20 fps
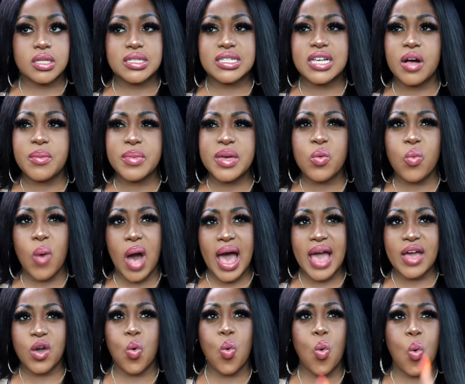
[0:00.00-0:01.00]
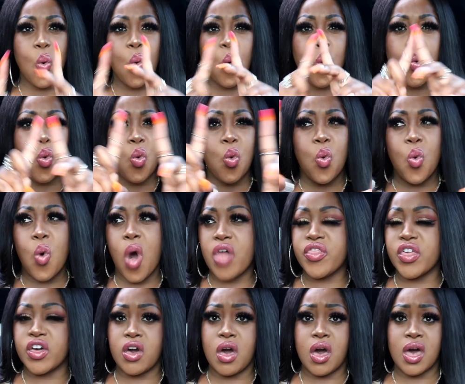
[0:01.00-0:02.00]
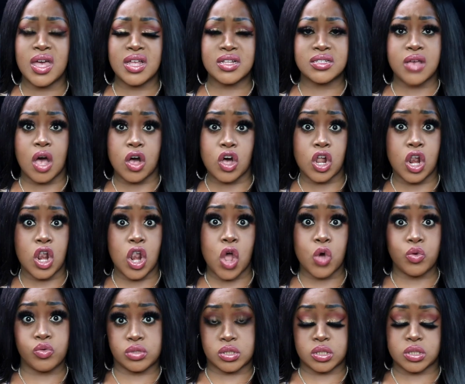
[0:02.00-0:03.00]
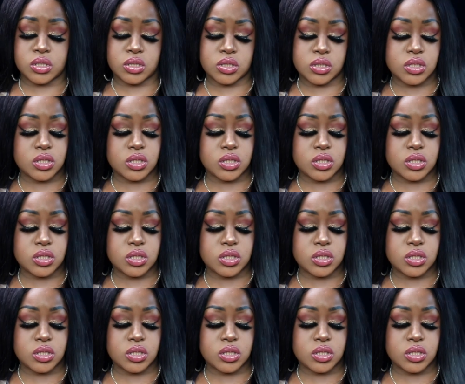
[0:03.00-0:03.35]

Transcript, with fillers: Tell me why all the curtains are closed.